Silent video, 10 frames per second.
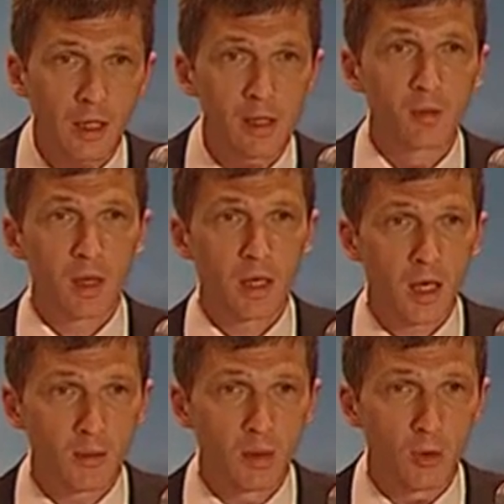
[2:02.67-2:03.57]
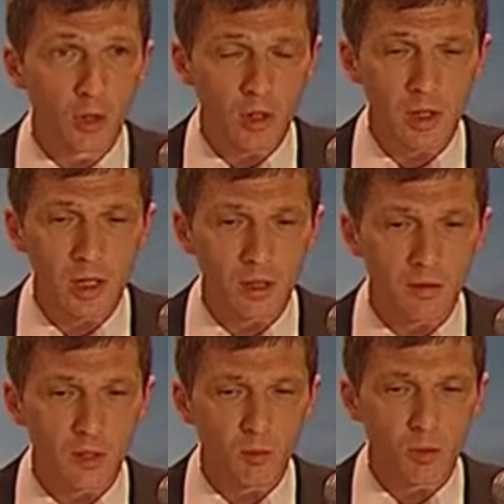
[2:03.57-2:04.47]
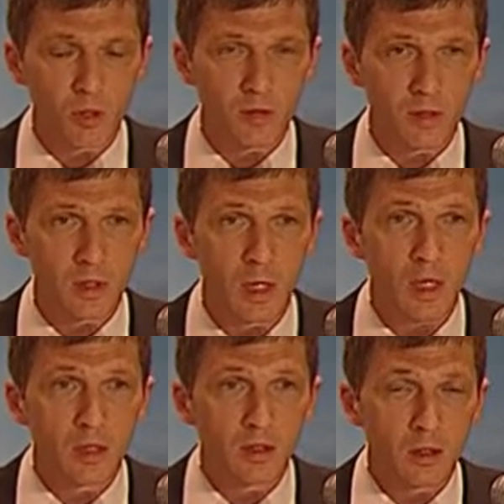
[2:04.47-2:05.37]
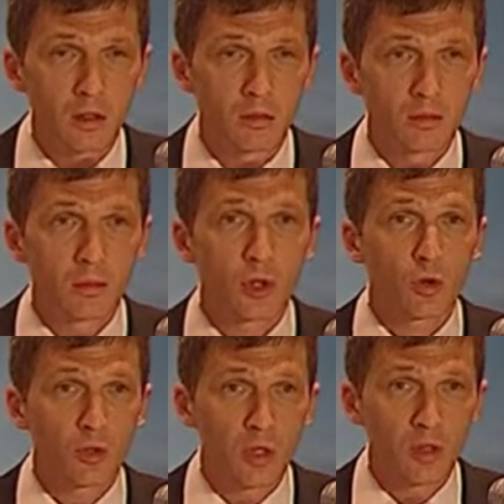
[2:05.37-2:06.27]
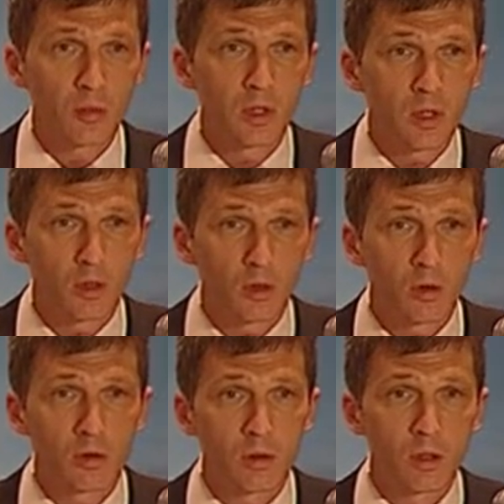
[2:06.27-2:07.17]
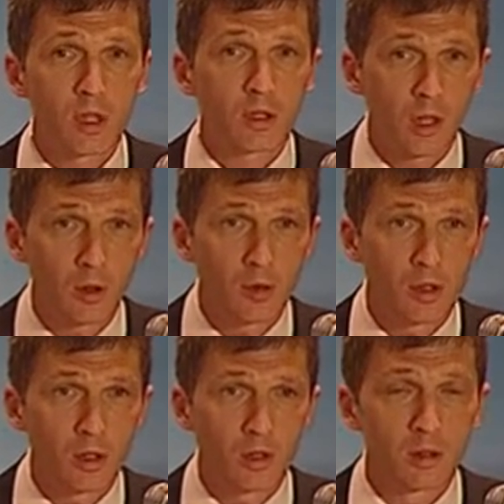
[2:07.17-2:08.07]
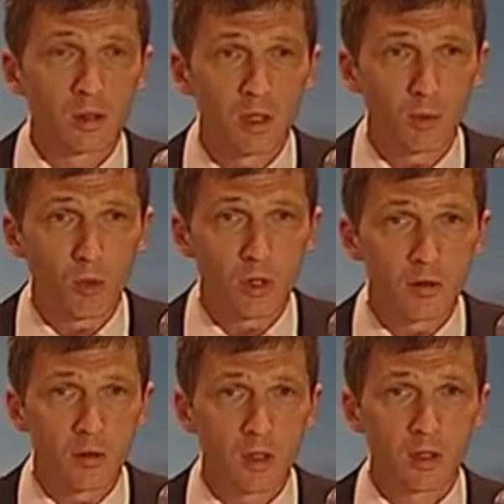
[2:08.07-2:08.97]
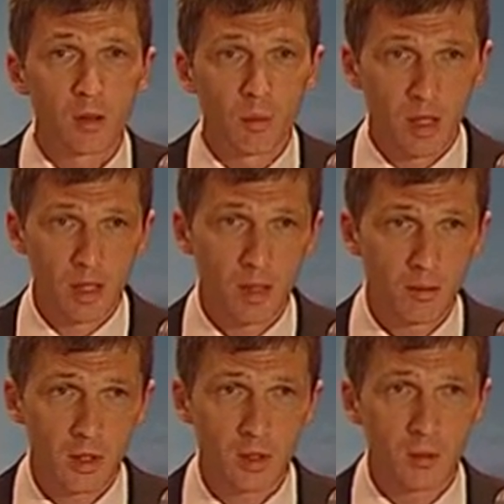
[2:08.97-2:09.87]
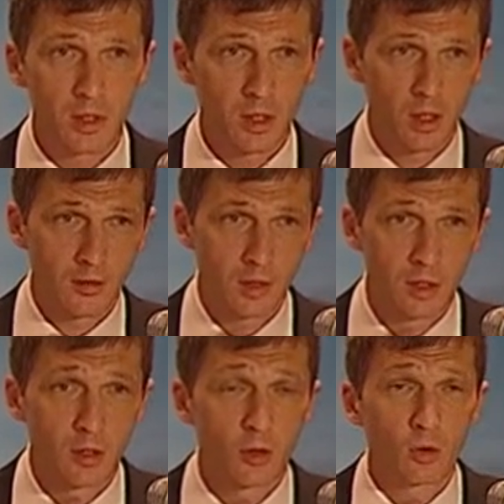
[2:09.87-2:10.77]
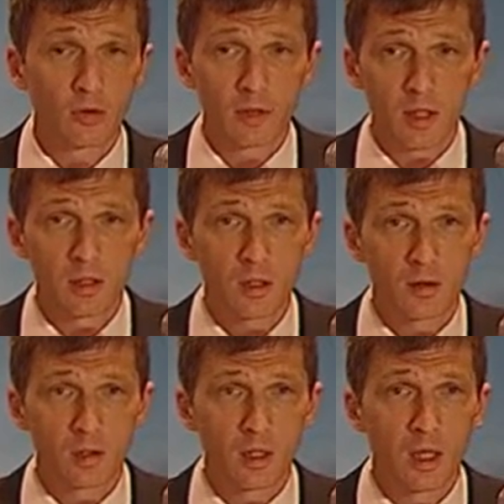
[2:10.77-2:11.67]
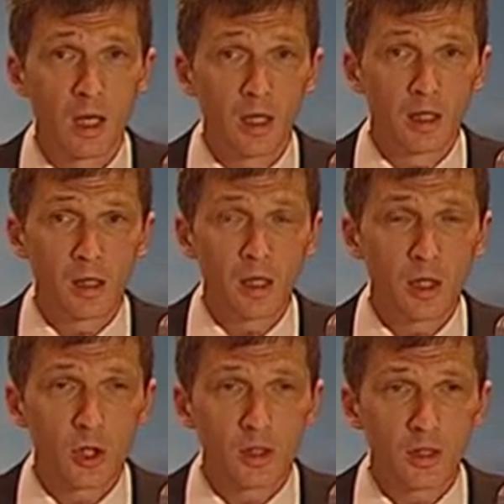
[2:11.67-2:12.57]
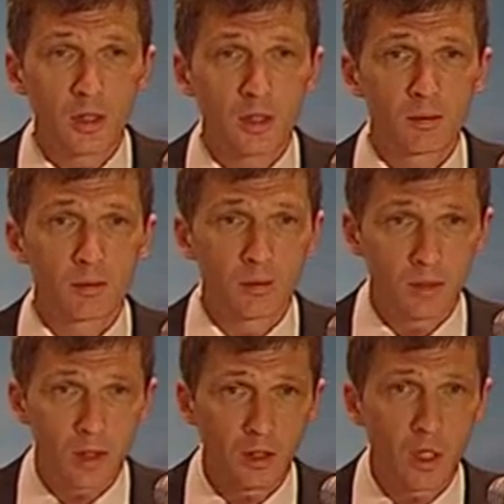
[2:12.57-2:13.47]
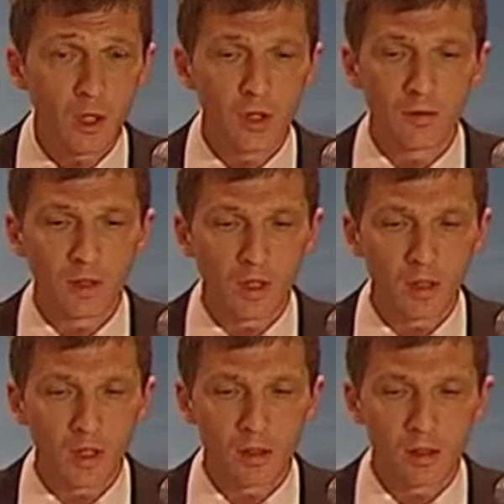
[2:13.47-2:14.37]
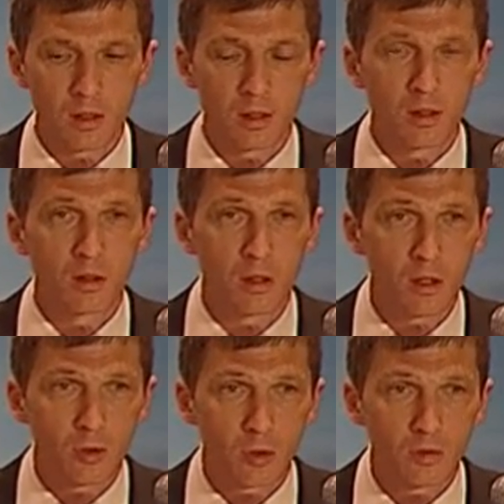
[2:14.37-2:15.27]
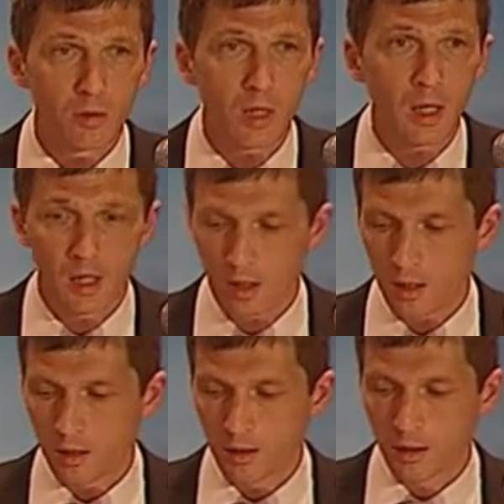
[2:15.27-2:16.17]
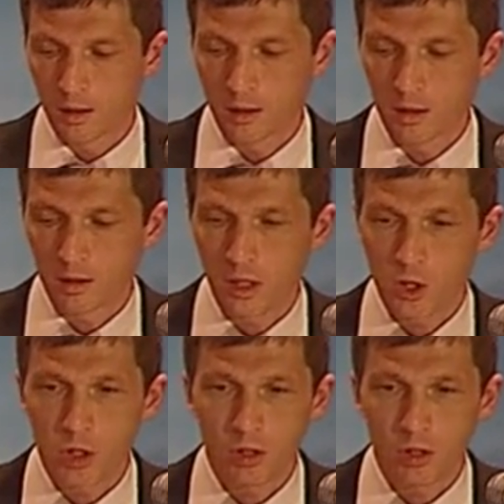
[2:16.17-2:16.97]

what programs can be used for forest inventory and what can be done with it? I mean, what's the technology of remote sensing to address forest inventory tasks?